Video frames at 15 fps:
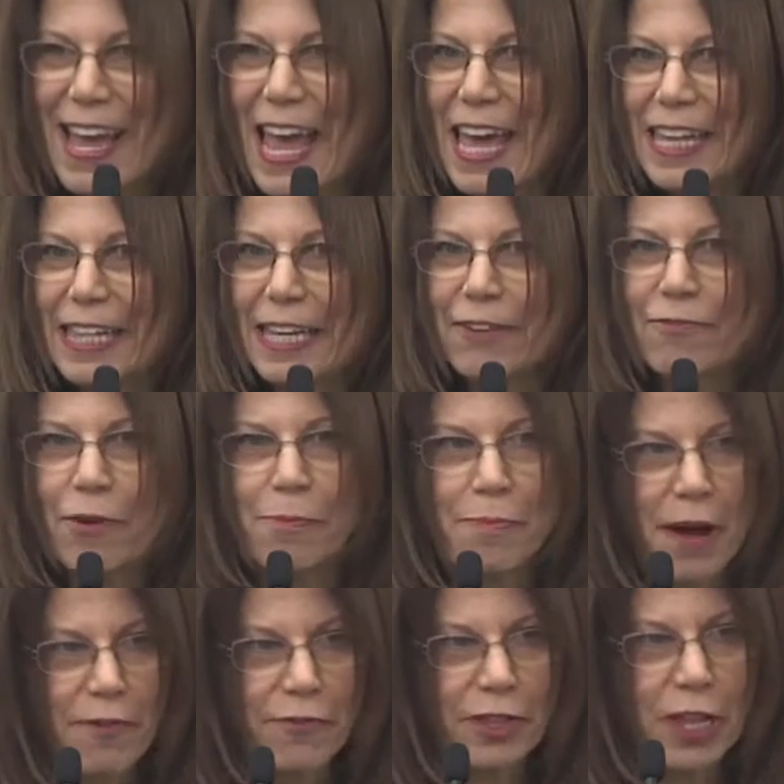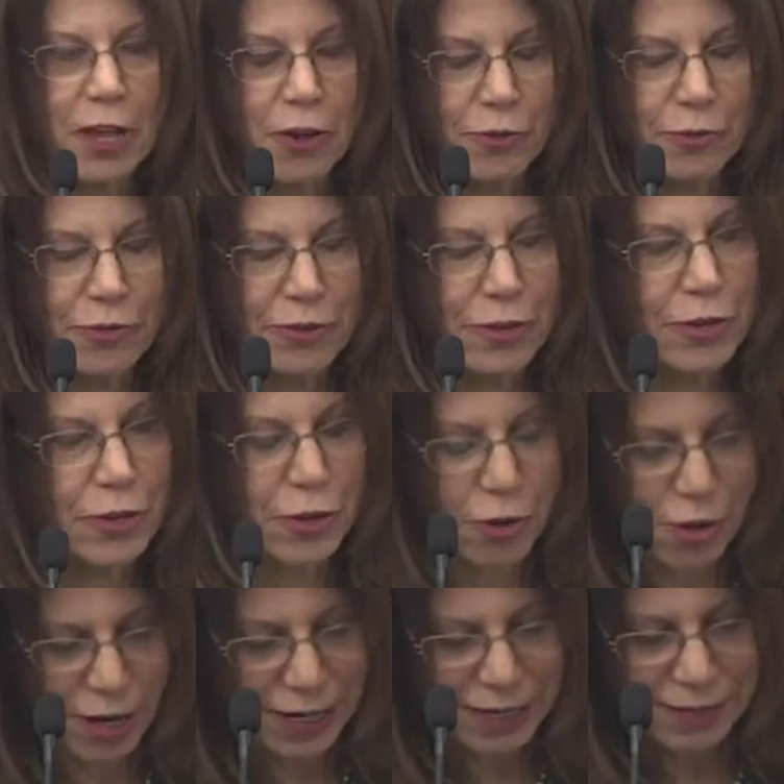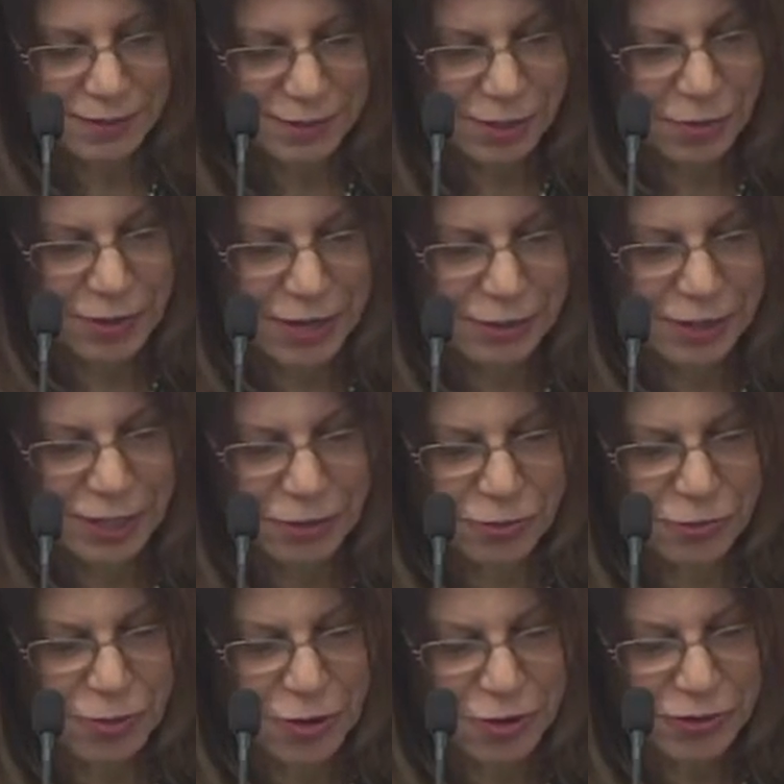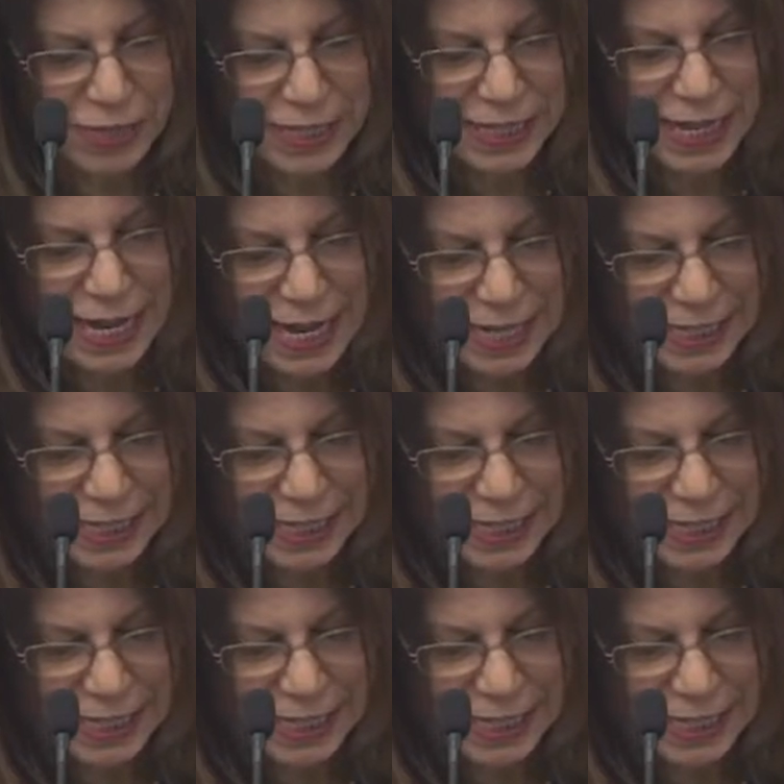Hailing from Buffalo, New York, so there's his roots,